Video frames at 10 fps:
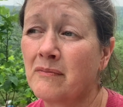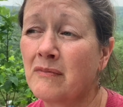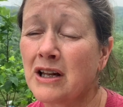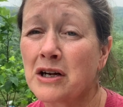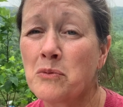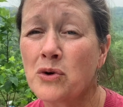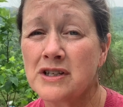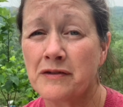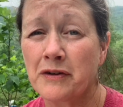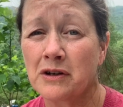a little more
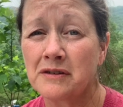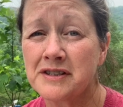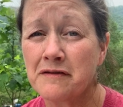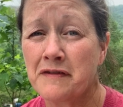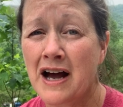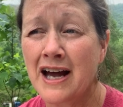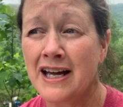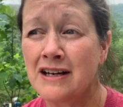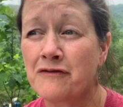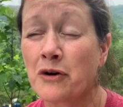difficult to
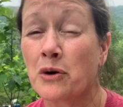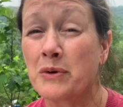find for